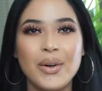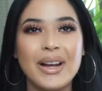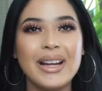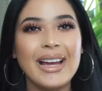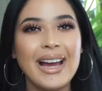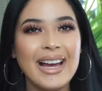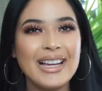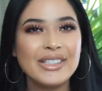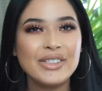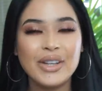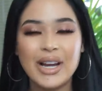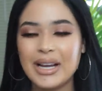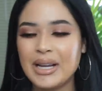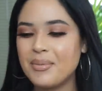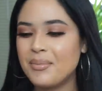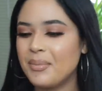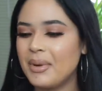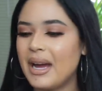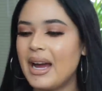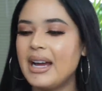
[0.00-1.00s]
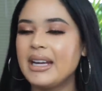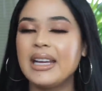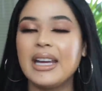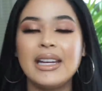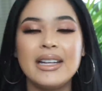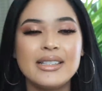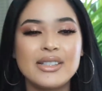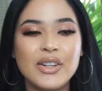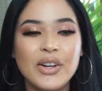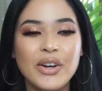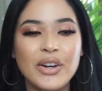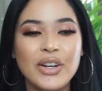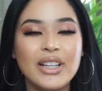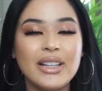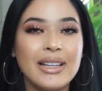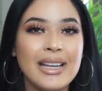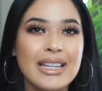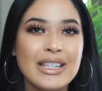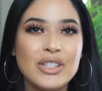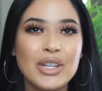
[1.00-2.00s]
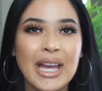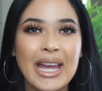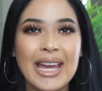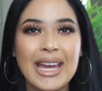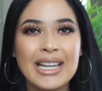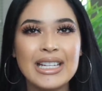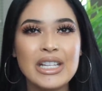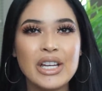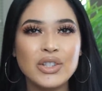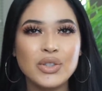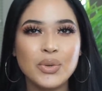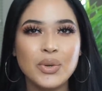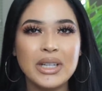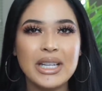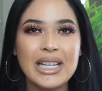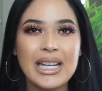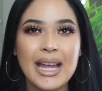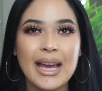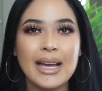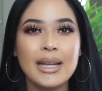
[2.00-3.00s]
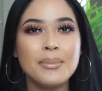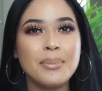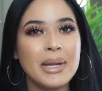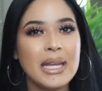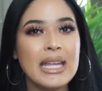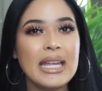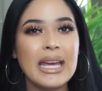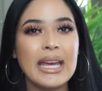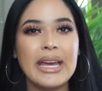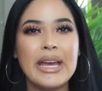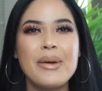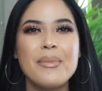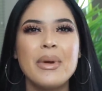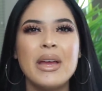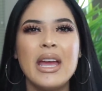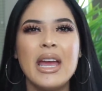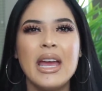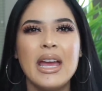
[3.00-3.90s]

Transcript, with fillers: right guys so i am am back. It is currently 10:29 p.m.